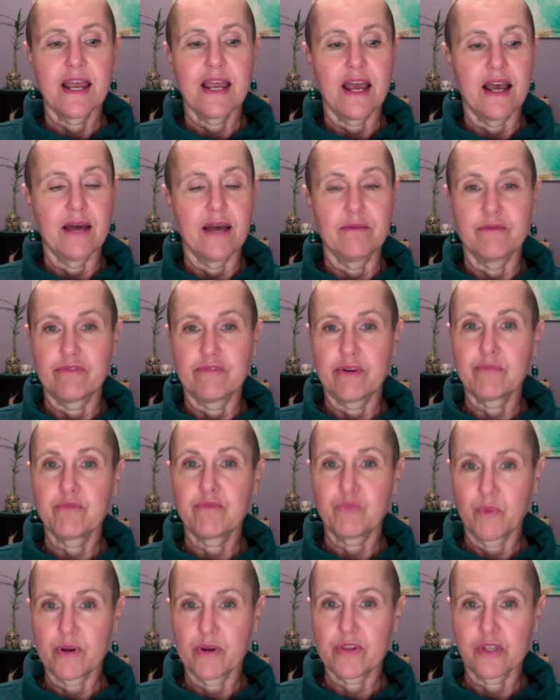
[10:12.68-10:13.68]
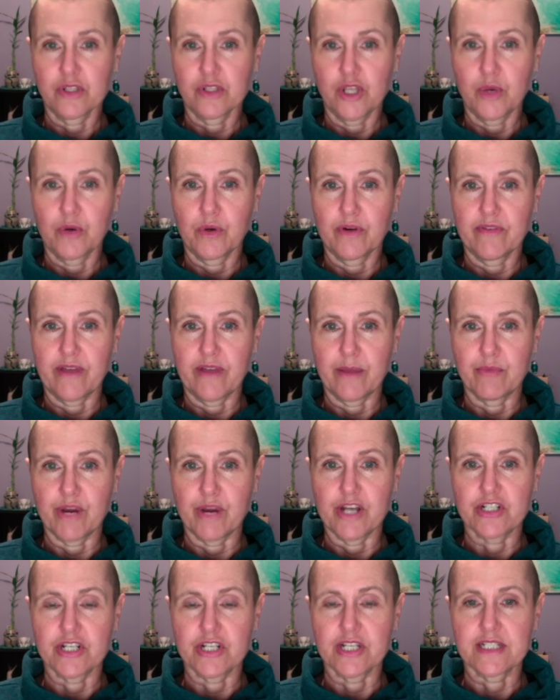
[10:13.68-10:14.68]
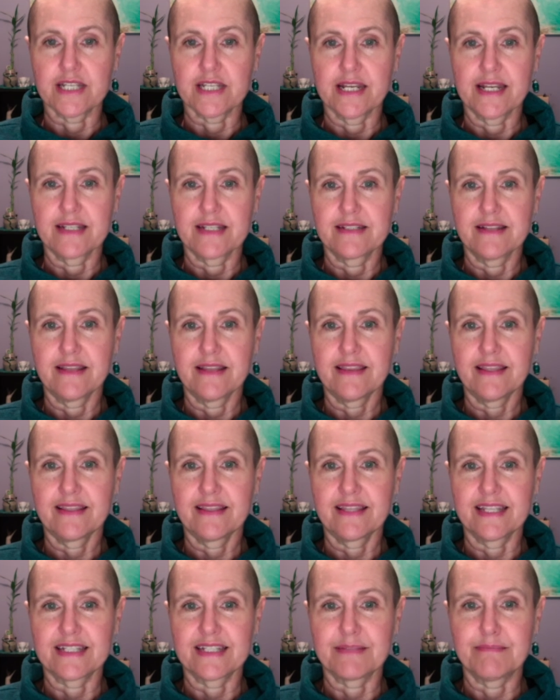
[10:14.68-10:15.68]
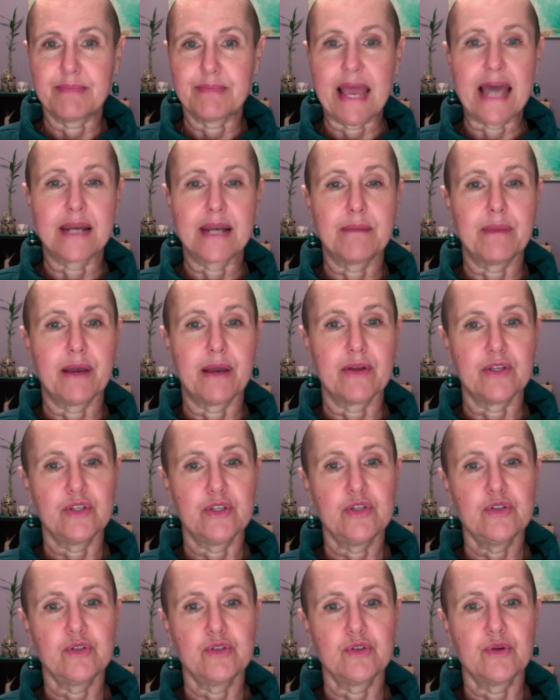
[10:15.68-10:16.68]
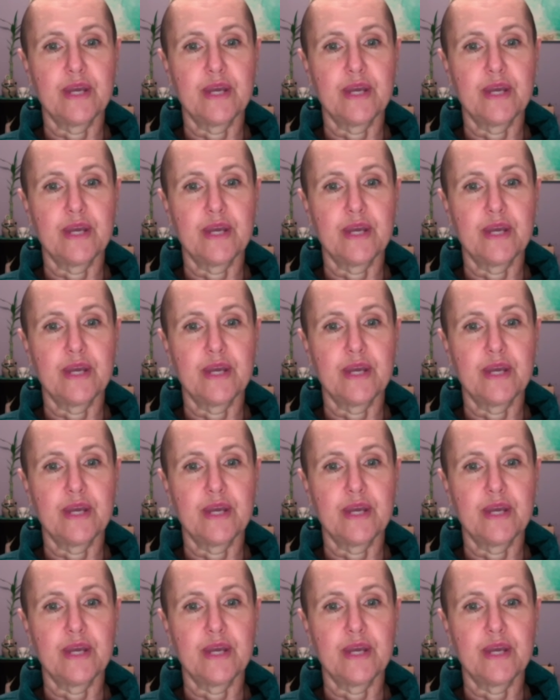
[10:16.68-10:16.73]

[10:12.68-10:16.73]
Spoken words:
from one of the lower vibrations. And it's nothing that's bad about you.